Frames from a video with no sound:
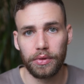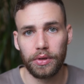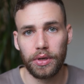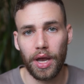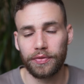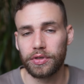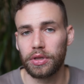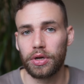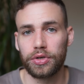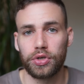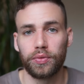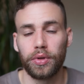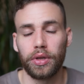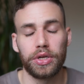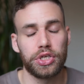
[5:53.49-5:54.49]
you have to learn
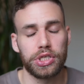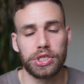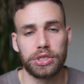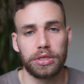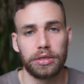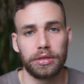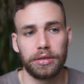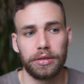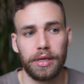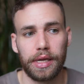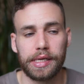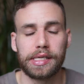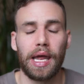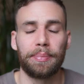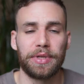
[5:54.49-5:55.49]
to really just
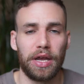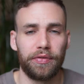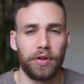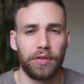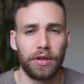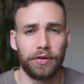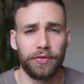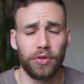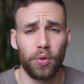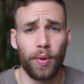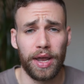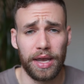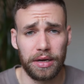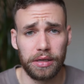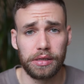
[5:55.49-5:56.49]
accept everything for the
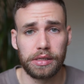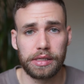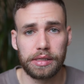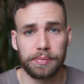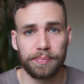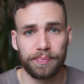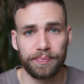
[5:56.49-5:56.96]
way it is